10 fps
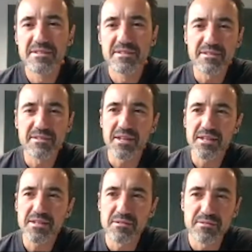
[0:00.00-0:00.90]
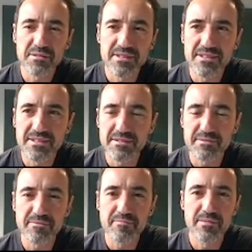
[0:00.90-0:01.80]
Okay, so
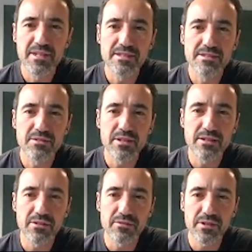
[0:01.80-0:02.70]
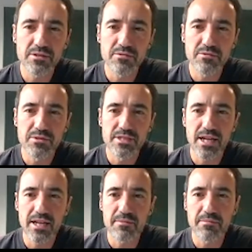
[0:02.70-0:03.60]
it converges to a
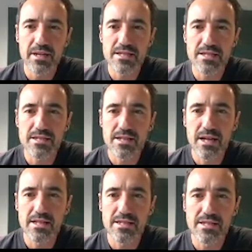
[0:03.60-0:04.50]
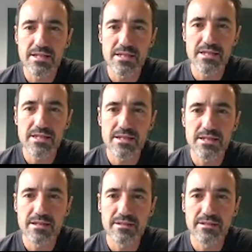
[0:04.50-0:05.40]
Dirac mass at Z
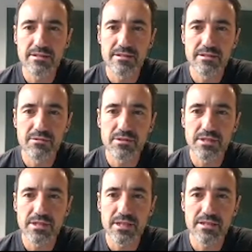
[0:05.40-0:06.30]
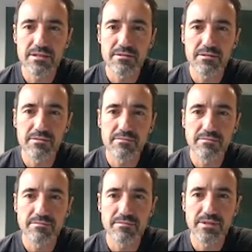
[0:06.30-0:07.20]
rooted at 0.
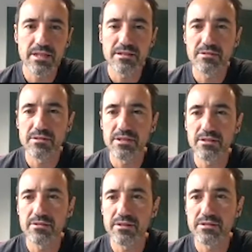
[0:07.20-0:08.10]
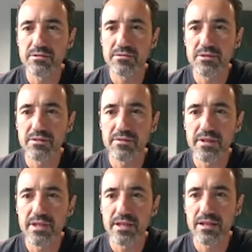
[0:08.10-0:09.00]
Okay, so it converges to the
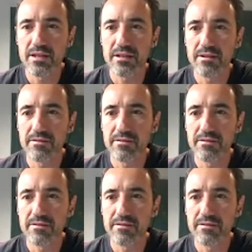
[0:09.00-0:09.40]
infinite line,